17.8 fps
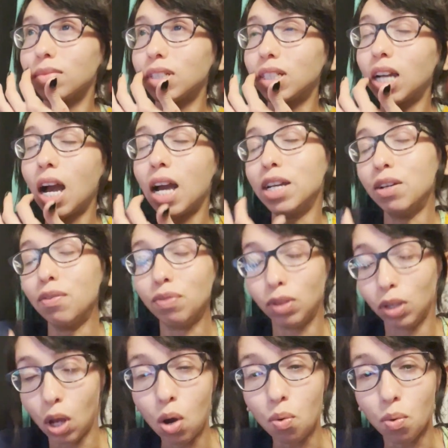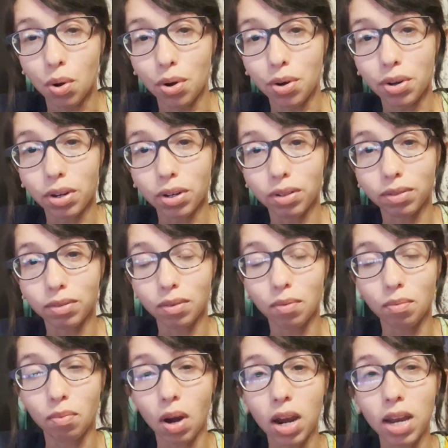kind of lowered,
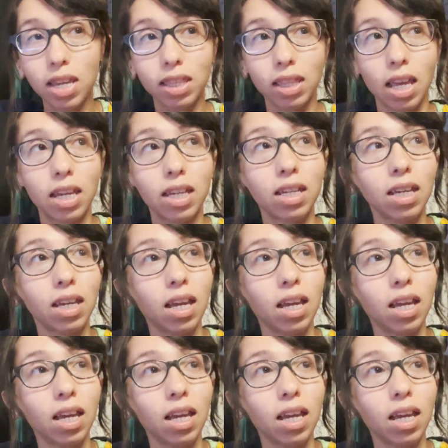right? Like